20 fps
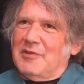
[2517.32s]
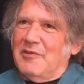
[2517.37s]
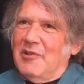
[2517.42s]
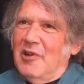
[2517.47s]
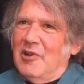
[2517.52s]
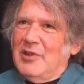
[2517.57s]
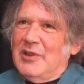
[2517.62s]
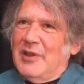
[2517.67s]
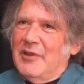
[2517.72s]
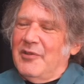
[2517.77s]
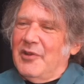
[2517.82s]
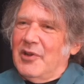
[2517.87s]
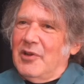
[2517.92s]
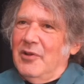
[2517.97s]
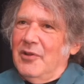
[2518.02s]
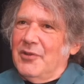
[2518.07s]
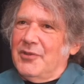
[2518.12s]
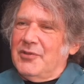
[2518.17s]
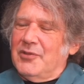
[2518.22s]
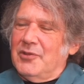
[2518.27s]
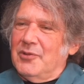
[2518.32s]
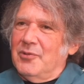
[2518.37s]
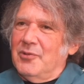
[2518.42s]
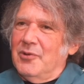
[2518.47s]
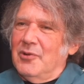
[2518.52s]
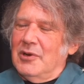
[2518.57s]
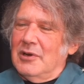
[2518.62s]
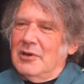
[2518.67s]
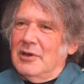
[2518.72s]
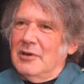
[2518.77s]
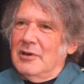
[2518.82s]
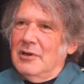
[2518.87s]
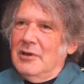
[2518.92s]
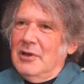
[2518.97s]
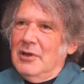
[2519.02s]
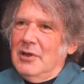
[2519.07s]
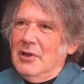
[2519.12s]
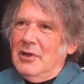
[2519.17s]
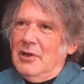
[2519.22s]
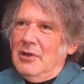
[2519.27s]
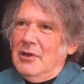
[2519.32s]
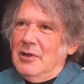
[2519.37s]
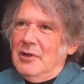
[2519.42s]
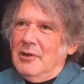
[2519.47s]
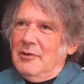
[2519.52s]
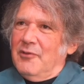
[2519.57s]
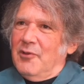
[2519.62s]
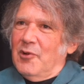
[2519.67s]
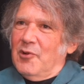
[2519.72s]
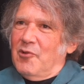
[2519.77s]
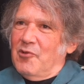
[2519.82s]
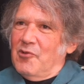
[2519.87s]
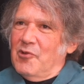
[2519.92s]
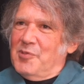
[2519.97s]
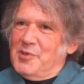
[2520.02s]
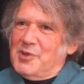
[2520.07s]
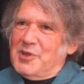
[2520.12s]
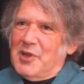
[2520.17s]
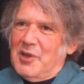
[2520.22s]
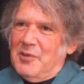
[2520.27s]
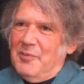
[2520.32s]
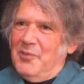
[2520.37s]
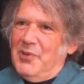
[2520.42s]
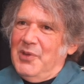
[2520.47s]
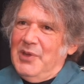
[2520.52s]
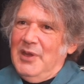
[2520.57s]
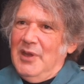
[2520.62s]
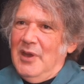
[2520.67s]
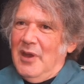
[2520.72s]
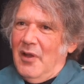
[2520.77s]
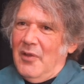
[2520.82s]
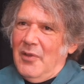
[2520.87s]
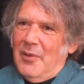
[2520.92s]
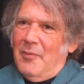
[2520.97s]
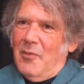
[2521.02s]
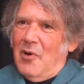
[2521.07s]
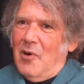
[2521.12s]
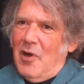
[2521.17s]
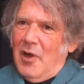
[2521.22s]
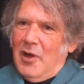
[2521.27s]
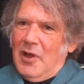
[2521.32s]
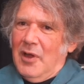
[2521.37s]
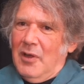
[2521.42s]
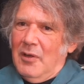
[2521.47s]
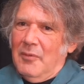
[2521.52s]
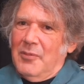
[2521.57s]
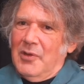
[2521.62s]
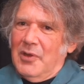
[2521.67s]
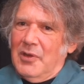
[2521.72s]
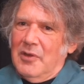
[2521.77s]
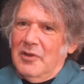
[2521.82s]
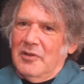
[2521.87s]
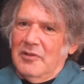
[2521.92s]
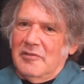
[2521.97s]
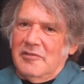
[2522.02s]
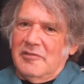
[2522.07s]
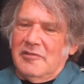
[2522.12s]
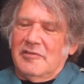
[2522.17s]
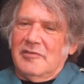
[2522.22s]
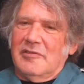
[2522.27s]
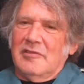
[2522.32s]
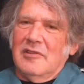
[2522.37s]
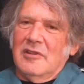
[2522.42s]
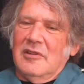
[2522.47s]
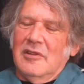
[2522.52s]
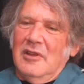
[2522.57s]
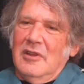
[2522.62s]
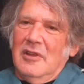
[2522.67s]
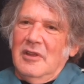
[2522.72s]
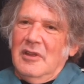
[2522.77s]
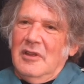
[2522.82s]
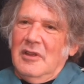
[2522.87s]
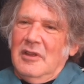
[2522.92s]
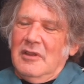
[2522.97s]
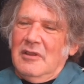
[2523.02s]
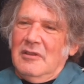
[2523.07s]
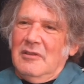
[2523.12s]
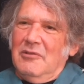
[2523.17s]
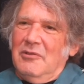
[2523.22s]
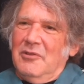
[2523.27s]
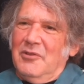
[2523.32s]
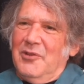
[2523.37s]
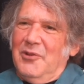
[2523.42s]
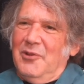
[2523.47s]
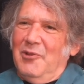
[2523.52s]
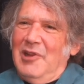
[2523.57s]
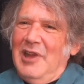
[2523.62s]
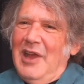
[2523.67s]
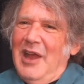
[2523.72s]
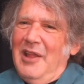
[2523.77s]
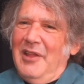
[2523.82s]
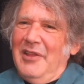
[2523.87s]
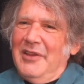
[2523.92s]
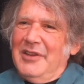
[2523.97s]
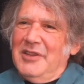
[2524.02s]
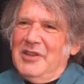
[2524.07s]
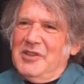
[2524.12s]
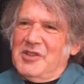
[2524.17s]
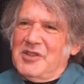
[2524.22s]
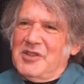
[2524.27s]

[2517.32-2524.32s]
it's very difficult to uh, for groups to compete on the market because the reality